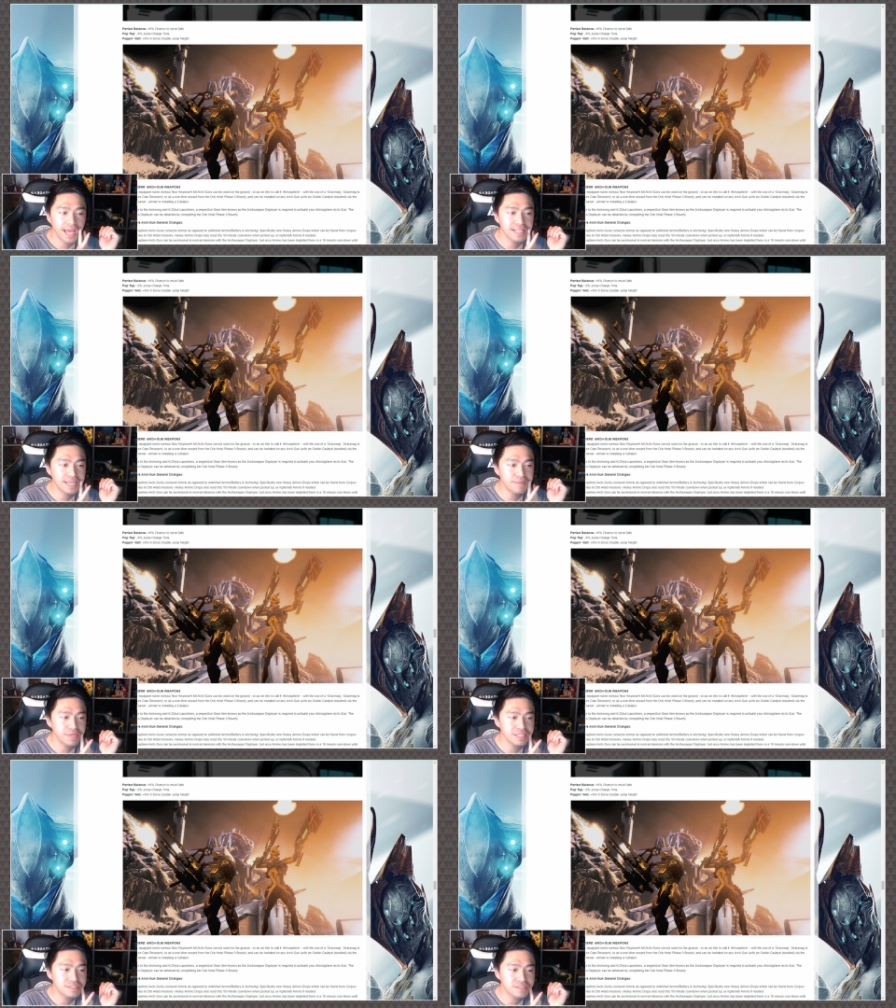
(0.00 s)
and can
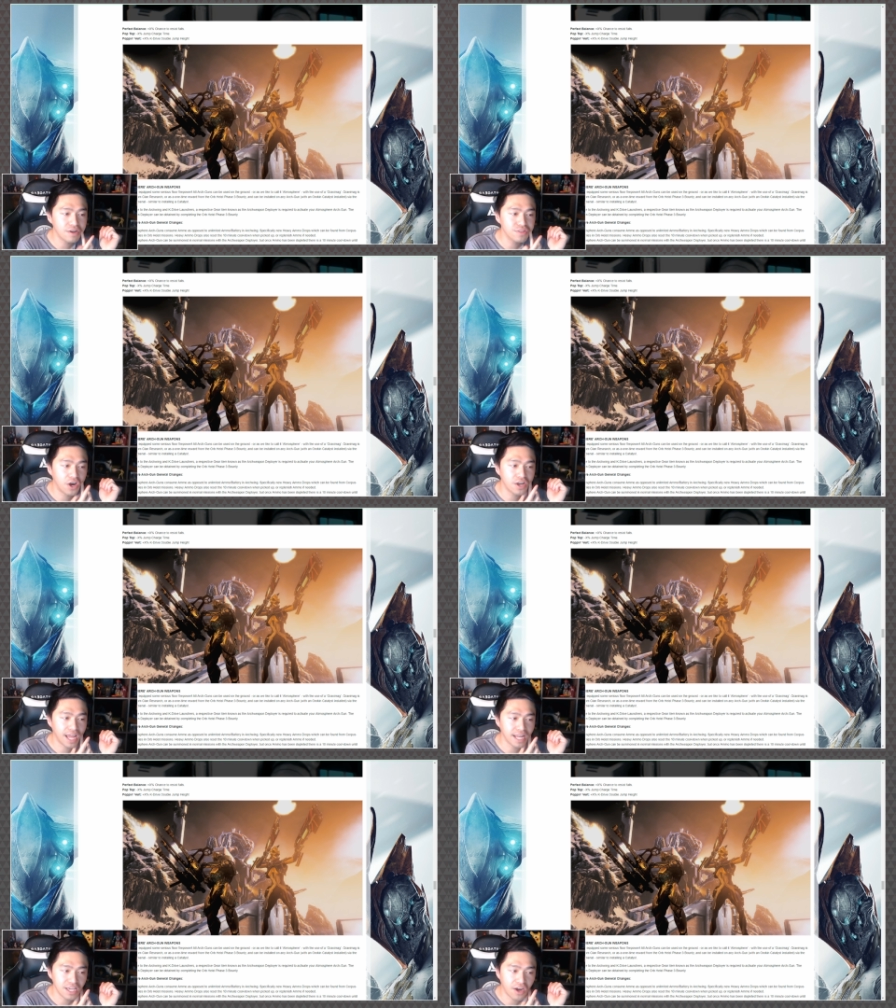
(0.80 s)
be installed on
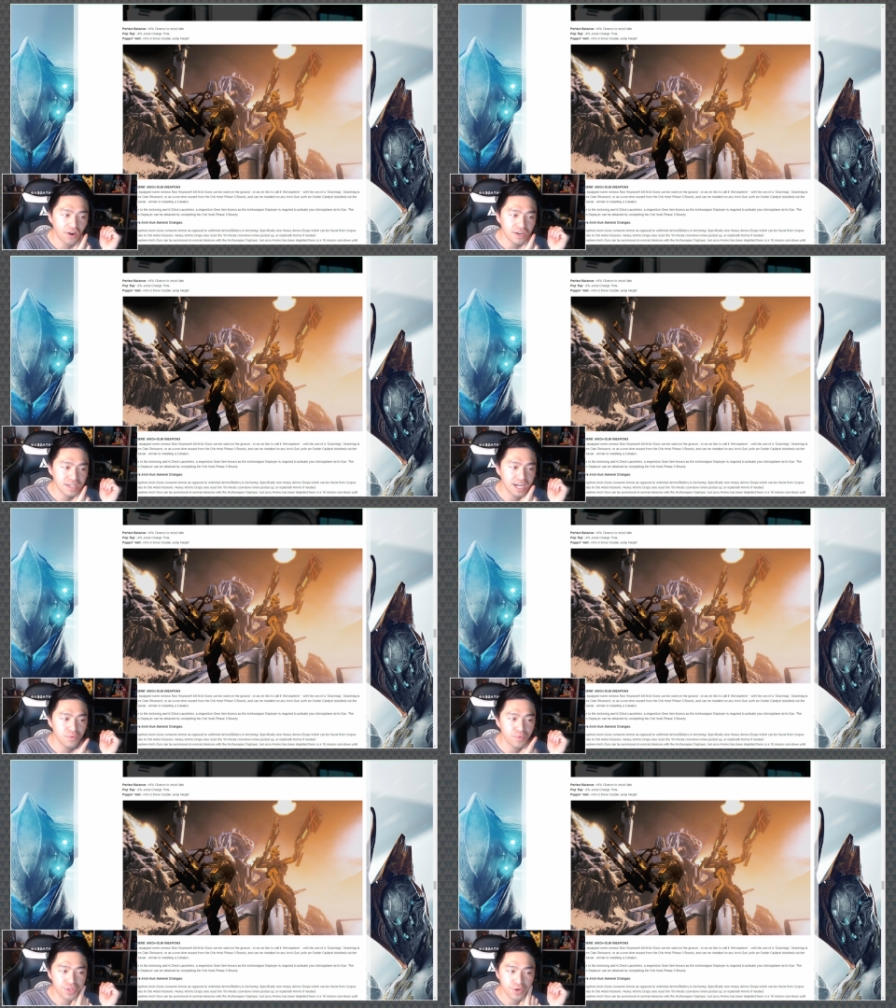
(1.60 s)
any arc
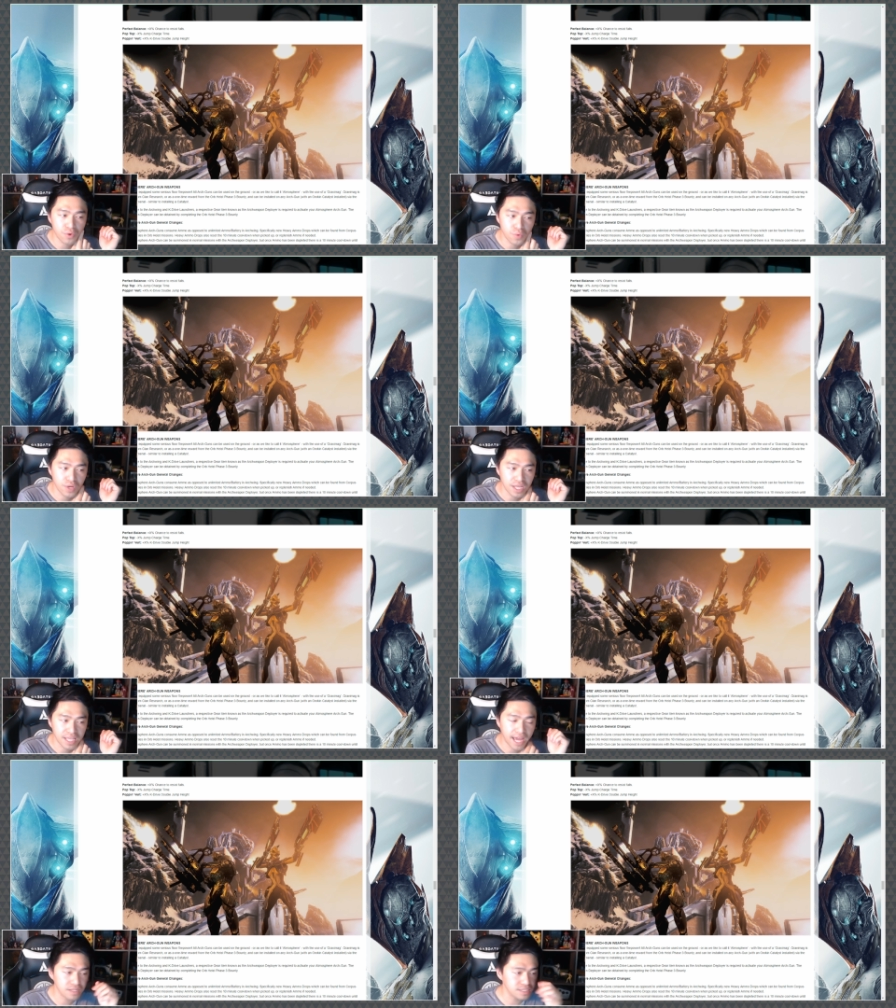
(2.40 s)
gun with an Orokin
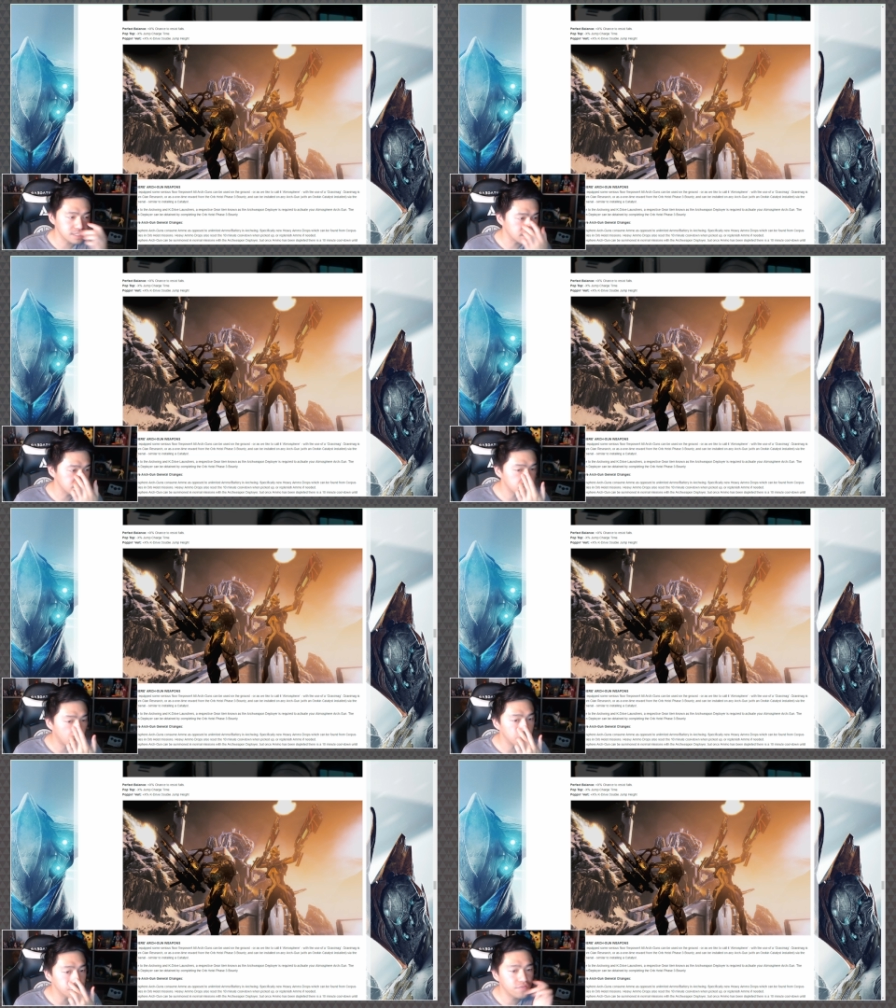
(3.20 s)
Catalyst
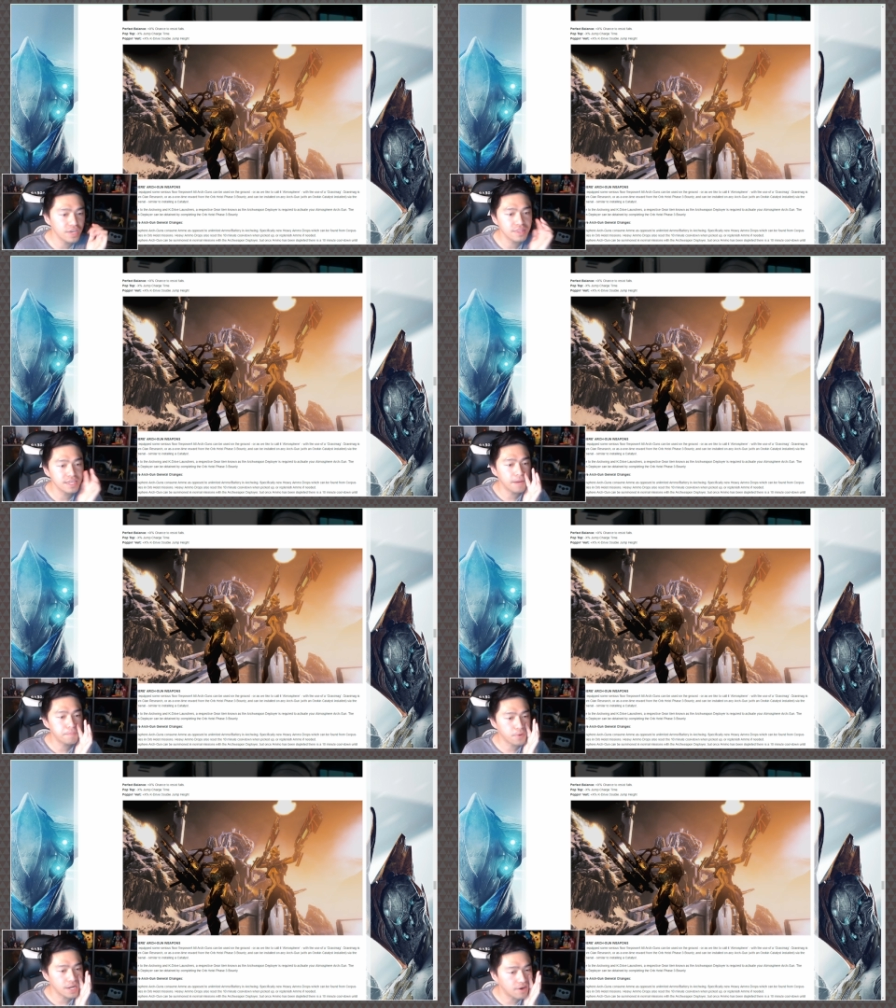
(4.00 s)
installed via the
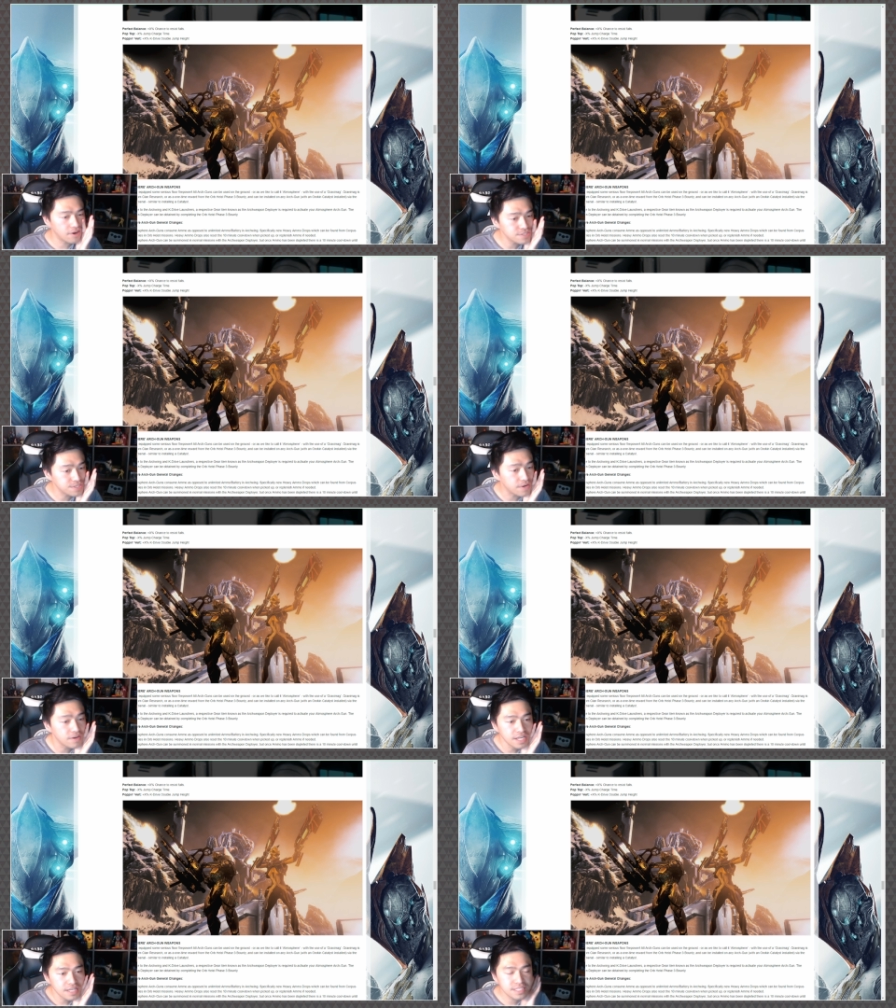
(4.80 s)
upgrade
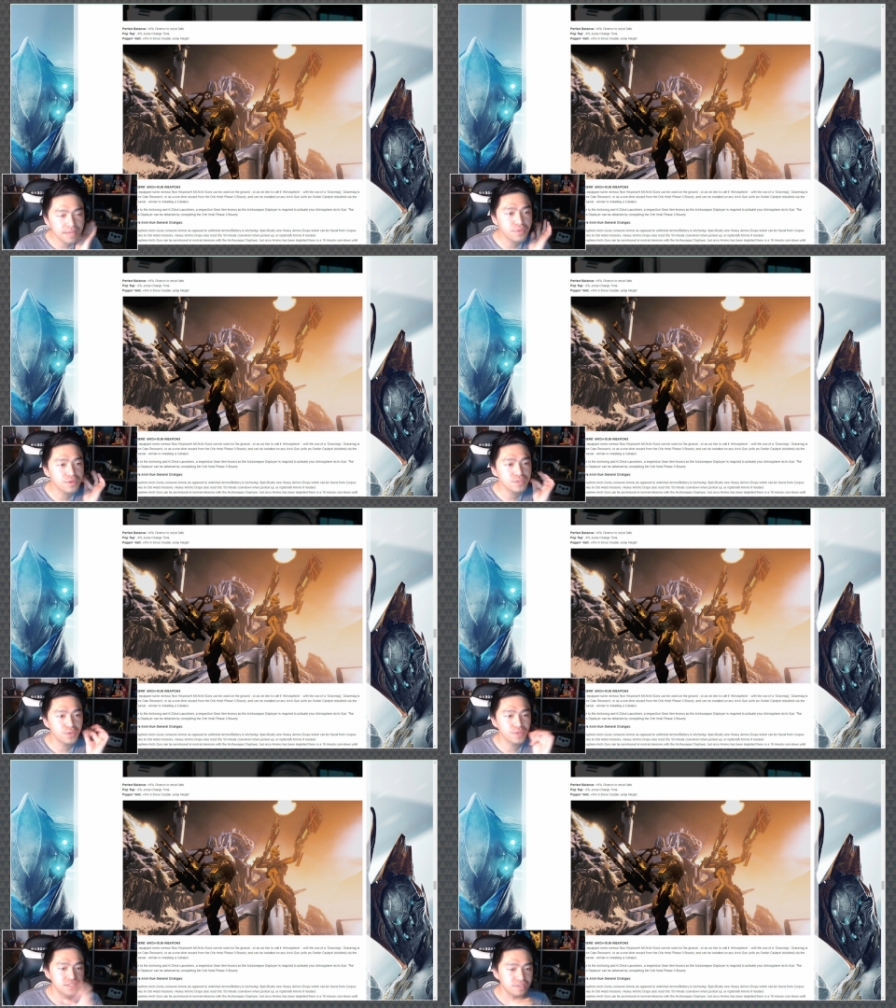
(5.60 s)
arsenal, similar
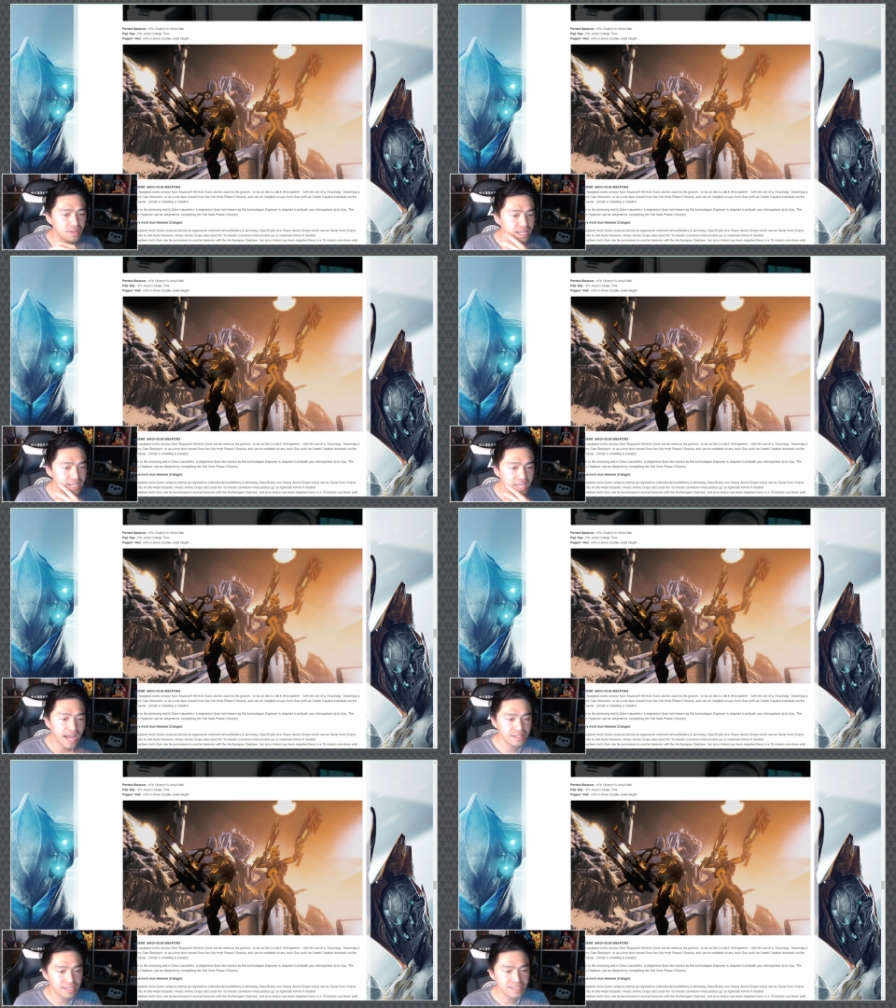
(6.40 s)
to installing a
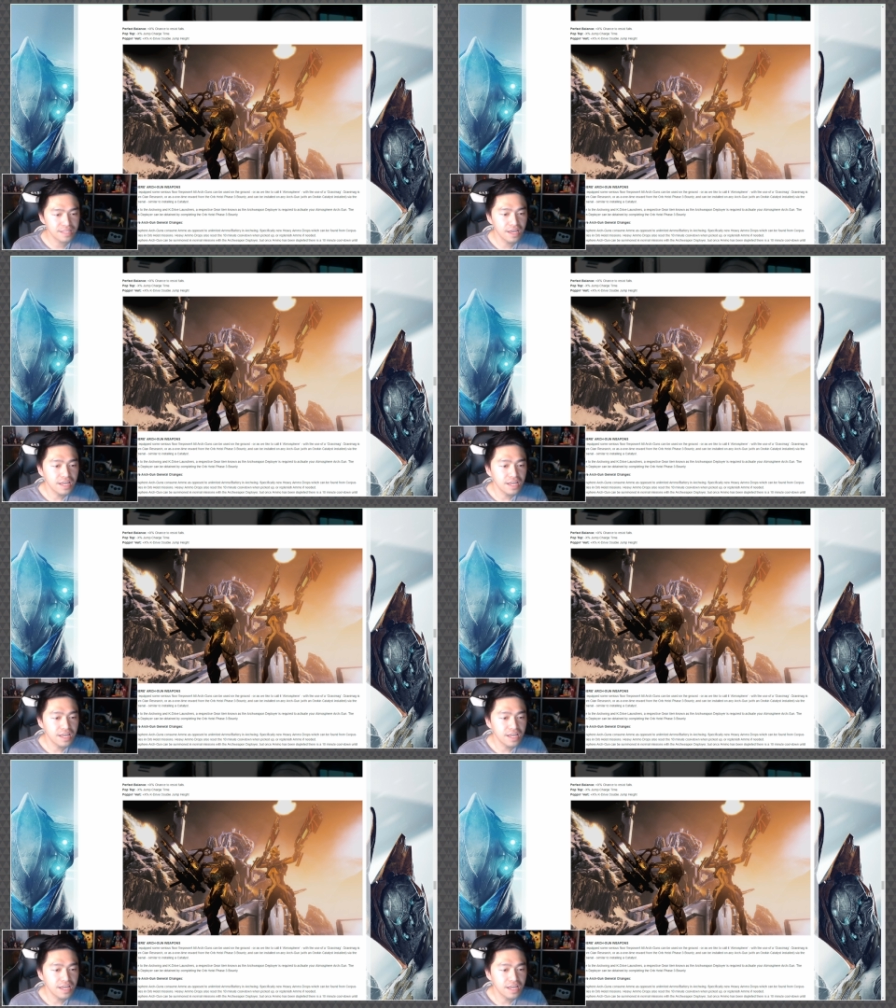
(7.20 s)
Catalyst.